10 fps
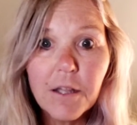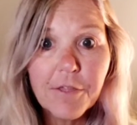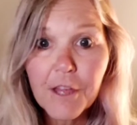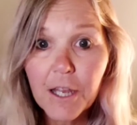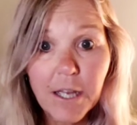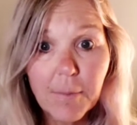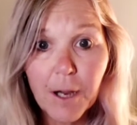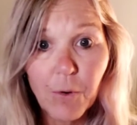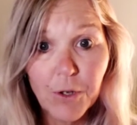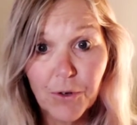thinking
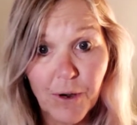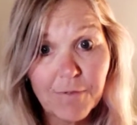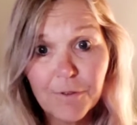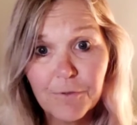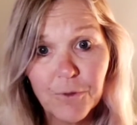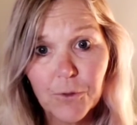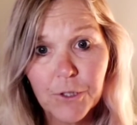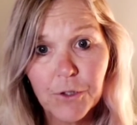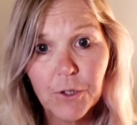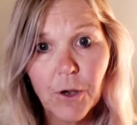about what you're grateful for
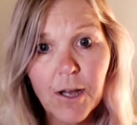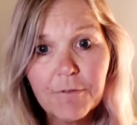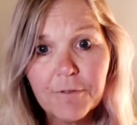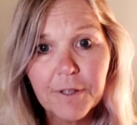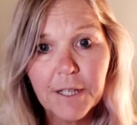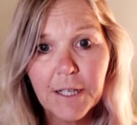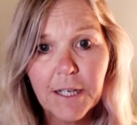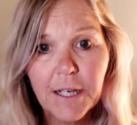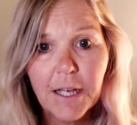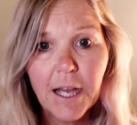in your life,
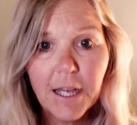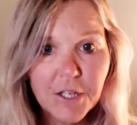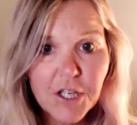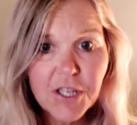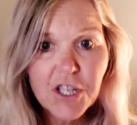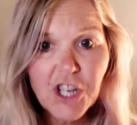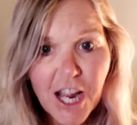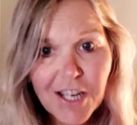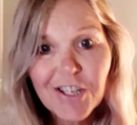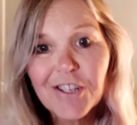it just
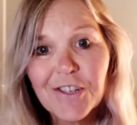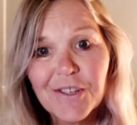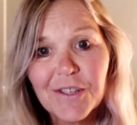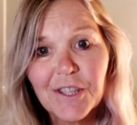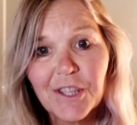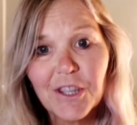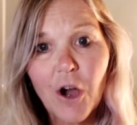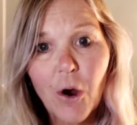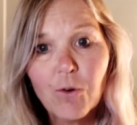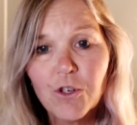changes the
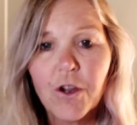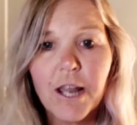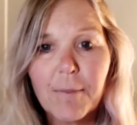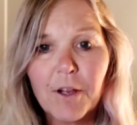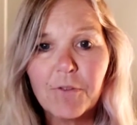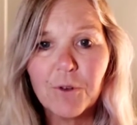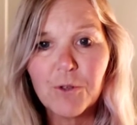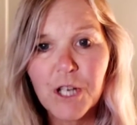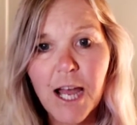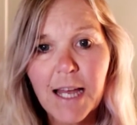whole dynamic of your
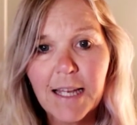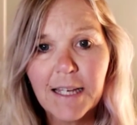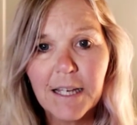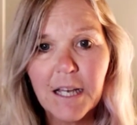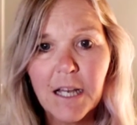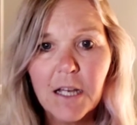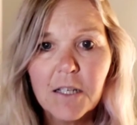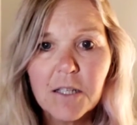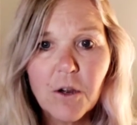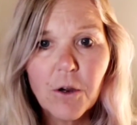day.
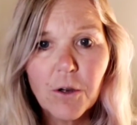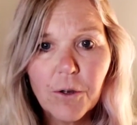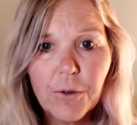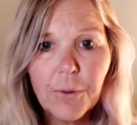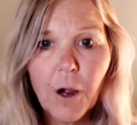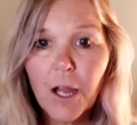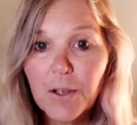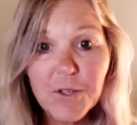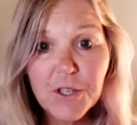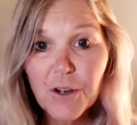So I
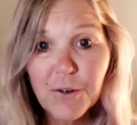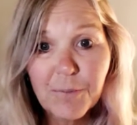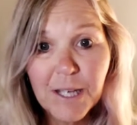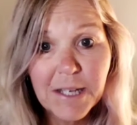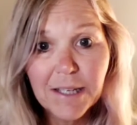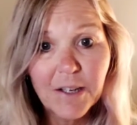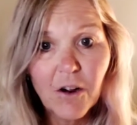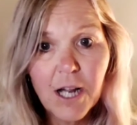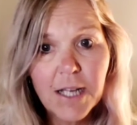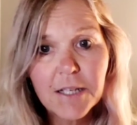used to go to bed at
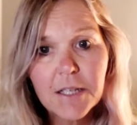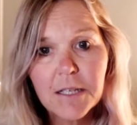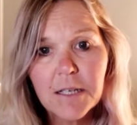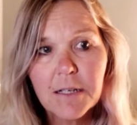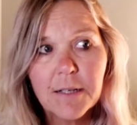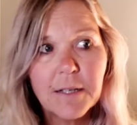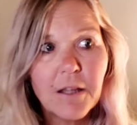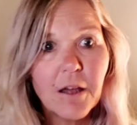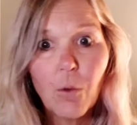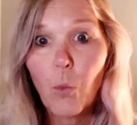night
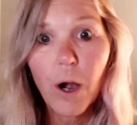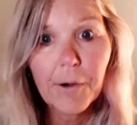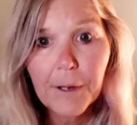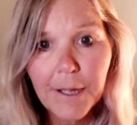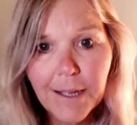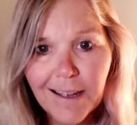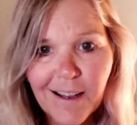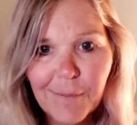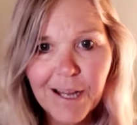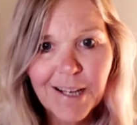worrying
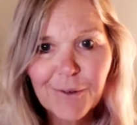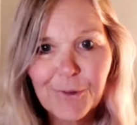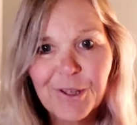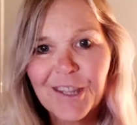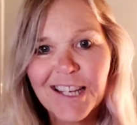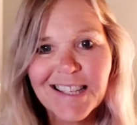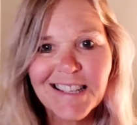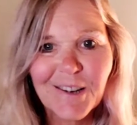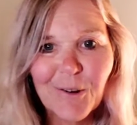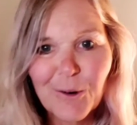about all the things that
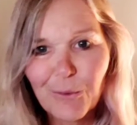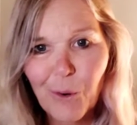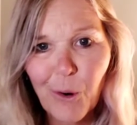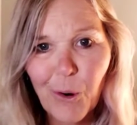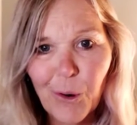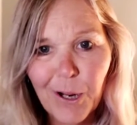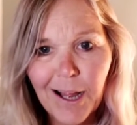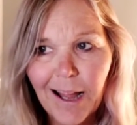had gone wrong,